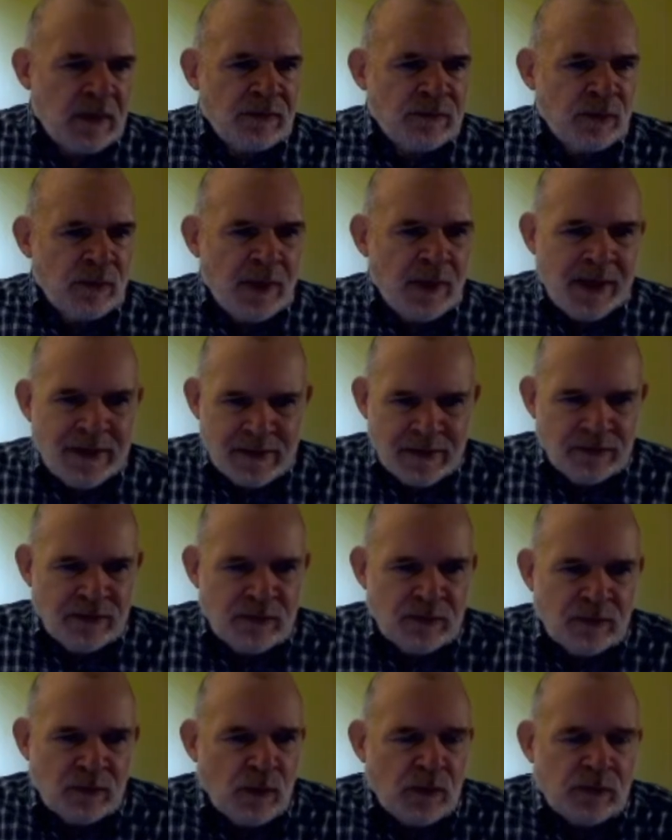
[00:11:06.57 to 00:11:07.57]
So that's a
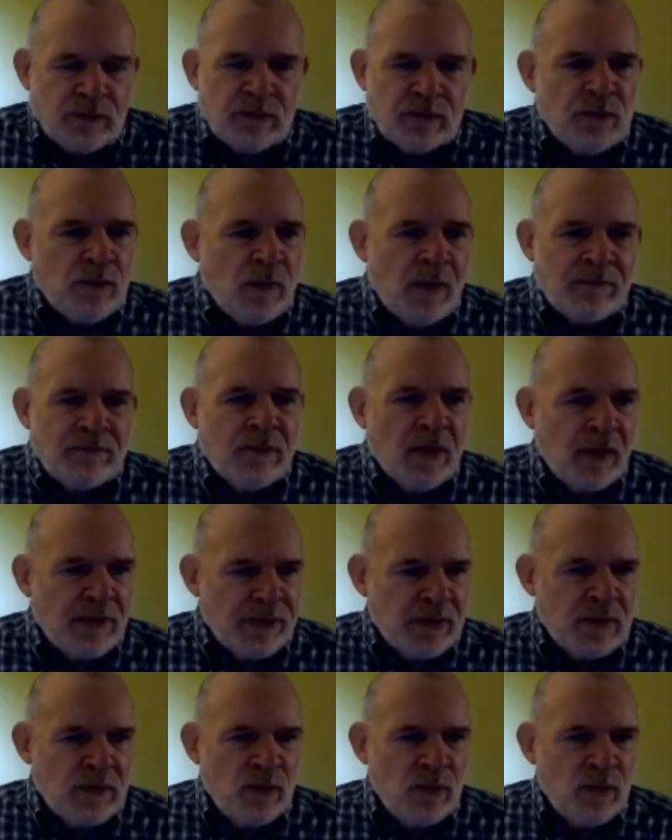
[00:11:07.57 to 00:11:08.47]
situation you have nothing